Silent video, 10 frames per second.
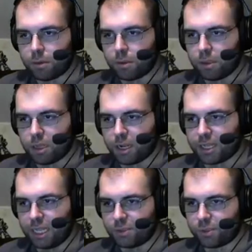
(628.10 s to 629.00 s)
Alright,
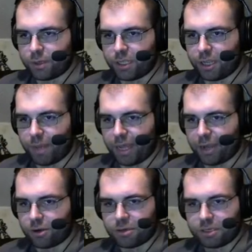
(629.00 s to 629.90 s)
that was a really good
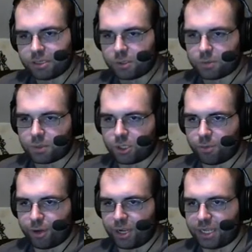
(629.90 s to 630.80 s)
pattern. It's
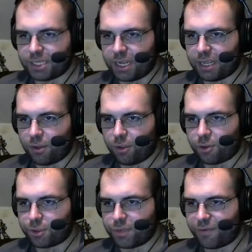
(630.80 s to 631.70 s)
super easy to kill
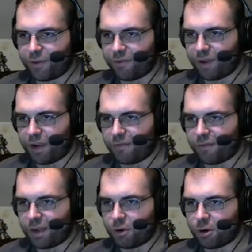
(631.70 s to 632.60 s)
those if you have Fire
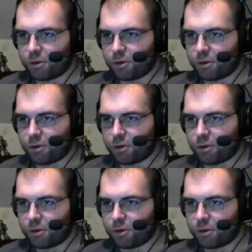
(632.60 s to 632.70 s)
Flower.